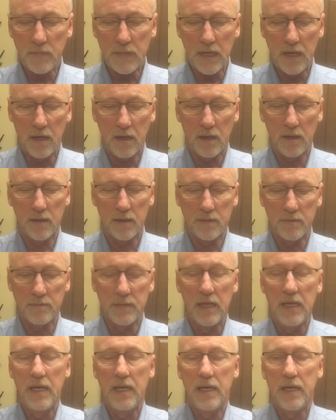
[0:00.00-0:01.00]

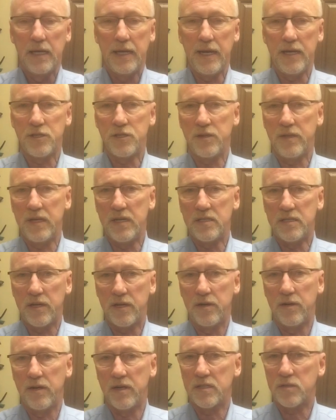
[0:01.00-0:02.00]
Each of these
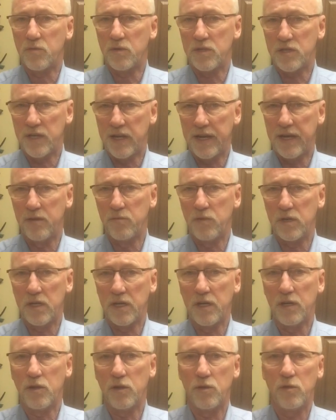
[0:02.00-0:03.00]
areas, which again would
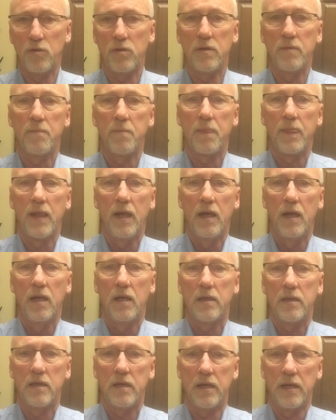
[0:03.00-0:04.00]
include
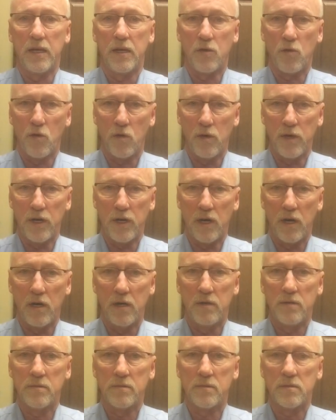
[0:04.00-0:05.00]
the
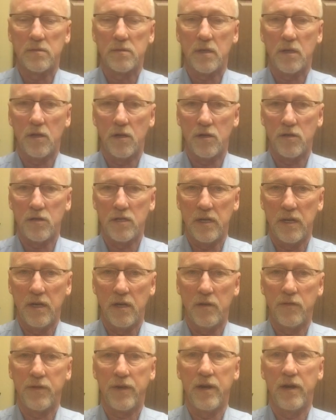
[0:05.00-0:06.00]
Courtyard, Clarkson
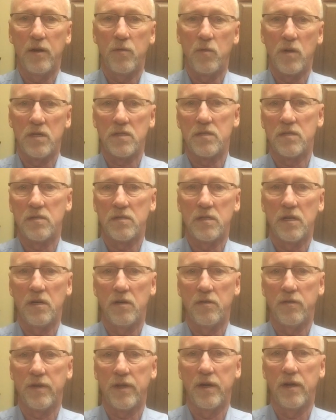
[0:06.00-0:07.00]
Healthcare, and West Hills
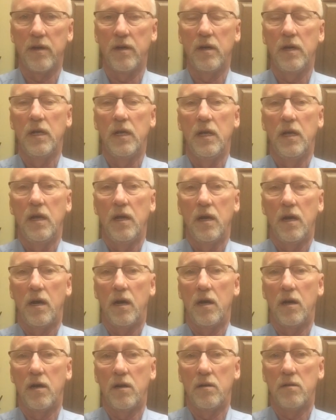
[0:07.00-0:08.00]
Healthcare,
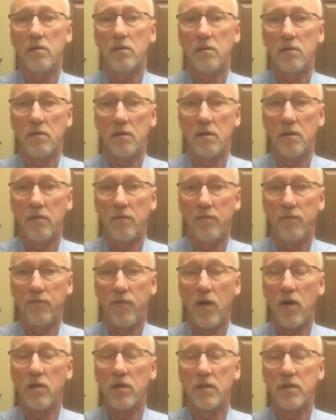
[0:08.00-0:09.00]

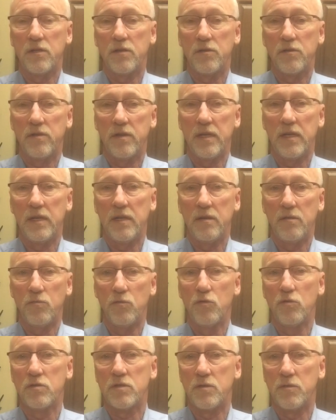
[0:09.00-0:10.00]
fall under the
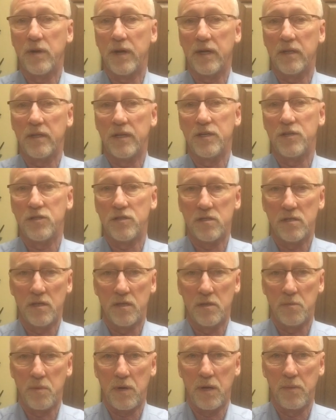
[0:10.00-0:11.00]
rules and regulations
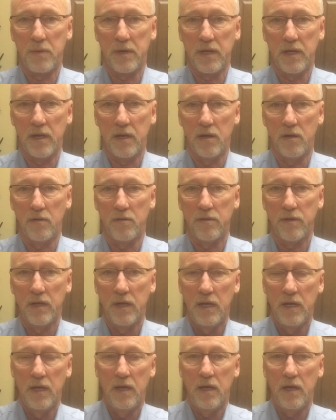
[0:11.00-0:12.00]
of the Department of Health.
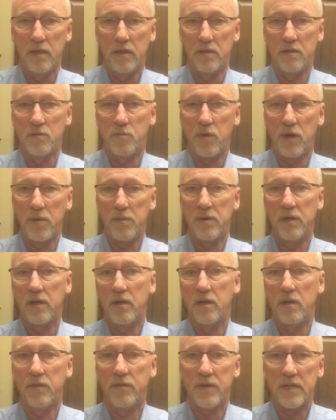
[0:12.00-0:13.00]
And the Department of
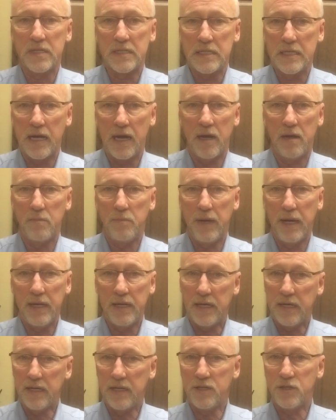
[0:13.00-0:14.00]
Health has not
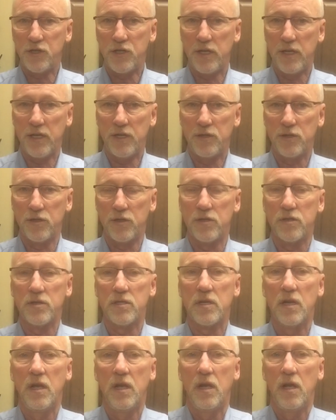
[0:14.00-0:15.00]
made any
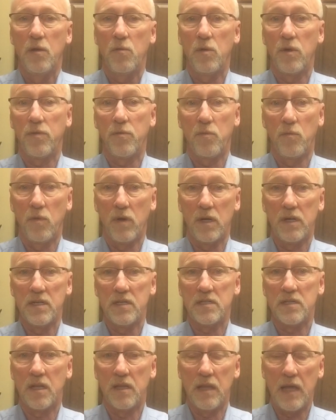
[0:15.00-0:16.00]
changes with what
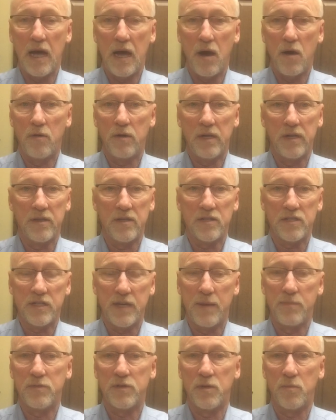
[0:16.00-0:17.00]
is allowed in the
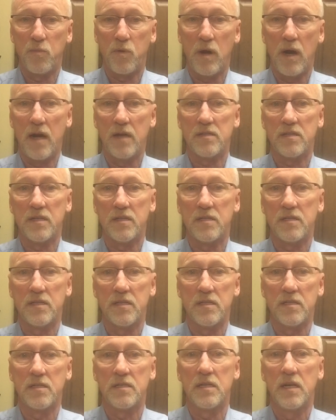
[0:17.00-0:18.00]
steps and
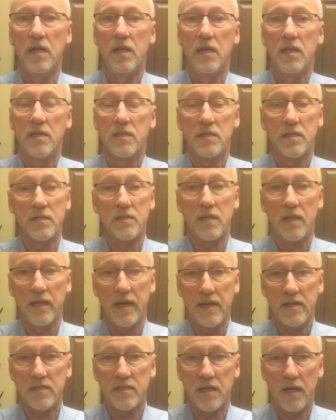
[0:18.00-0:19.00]
processes since the
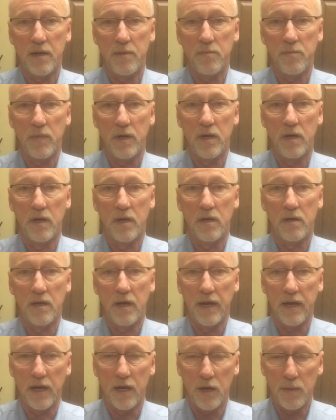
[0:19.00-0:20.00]
last time
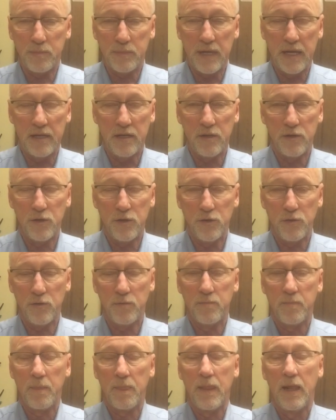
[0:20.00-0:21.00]
I updated
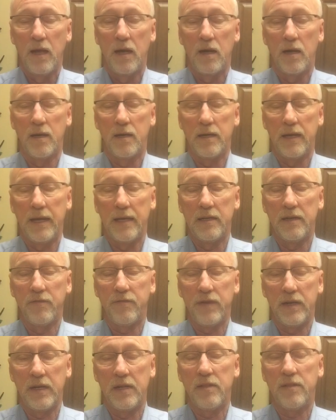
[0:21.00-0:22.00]
you. And
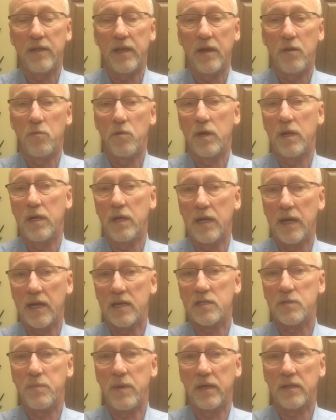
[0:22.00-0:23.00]
if anything, we
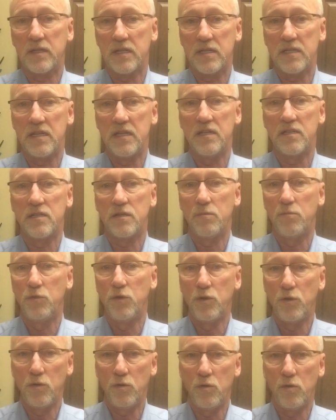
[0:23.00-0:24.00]
expect to see some
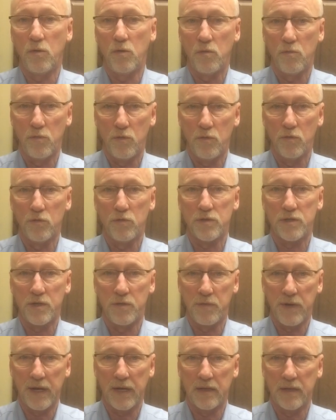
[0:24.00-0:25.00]
new rules
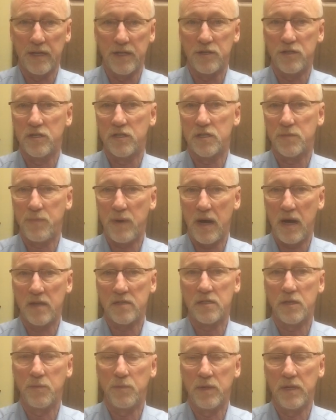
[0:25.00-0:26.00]
and regulations
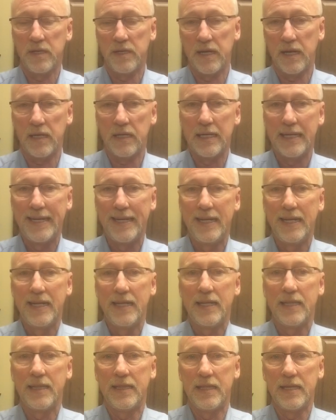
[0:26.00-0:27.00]
possibly yet
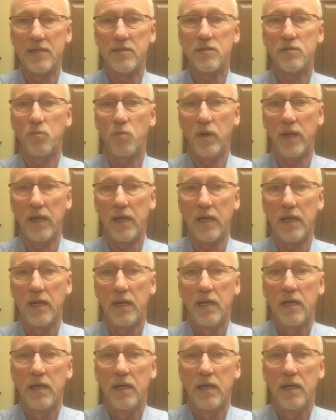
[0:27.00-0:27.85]
this week.